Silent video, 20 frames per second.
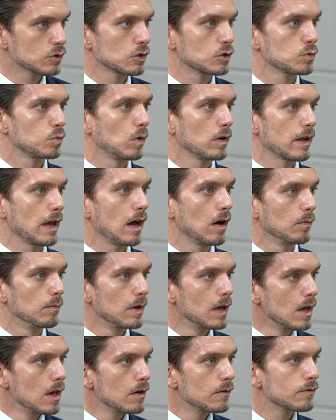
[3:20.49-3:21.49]
just want to help
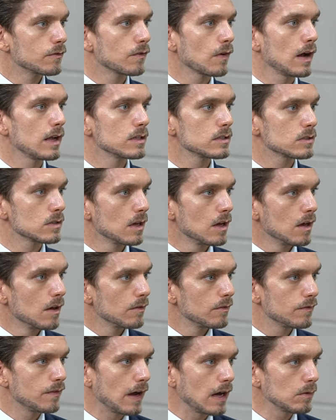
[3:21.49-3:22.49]
friends,
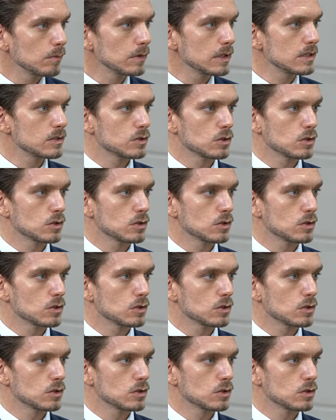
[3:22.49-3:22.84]
family.